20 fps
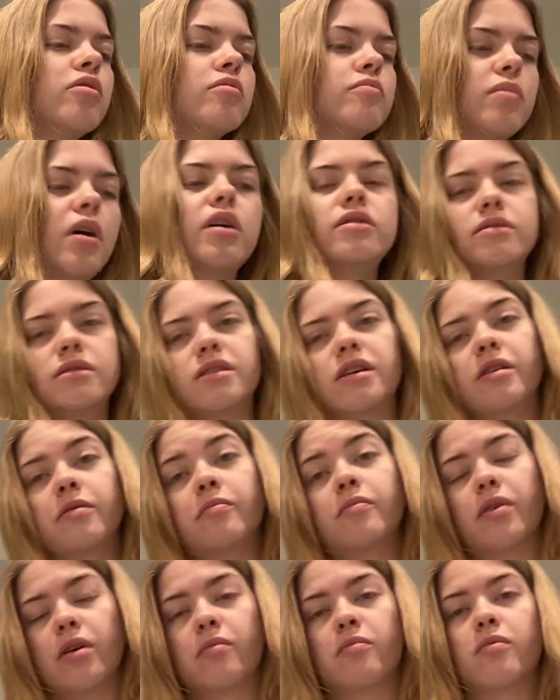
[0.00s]
by the
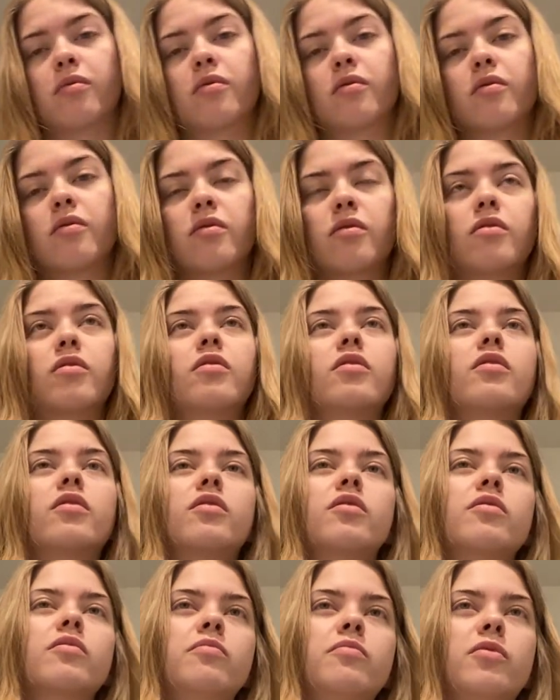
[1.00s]
same people,
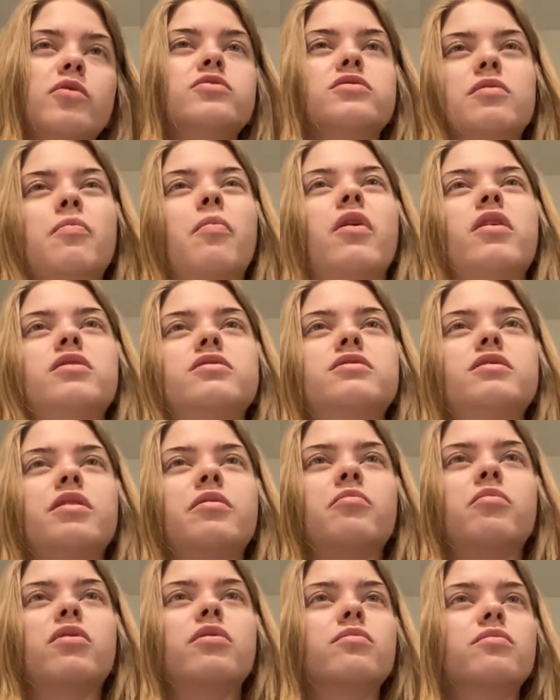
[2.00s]
most of by the
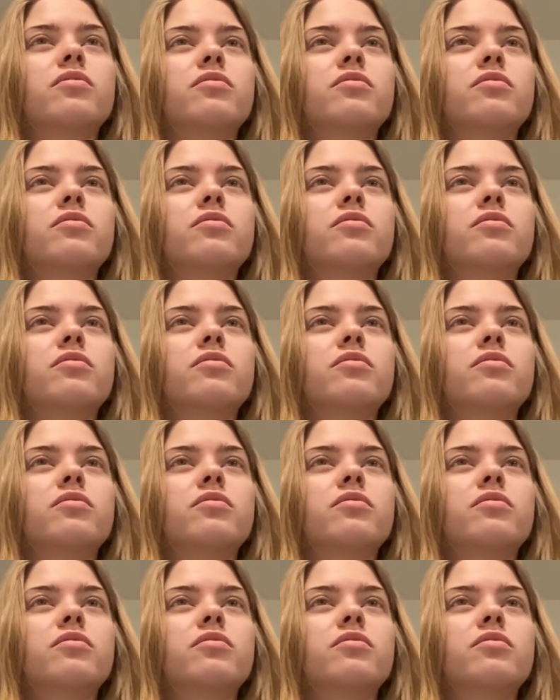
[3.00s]
same.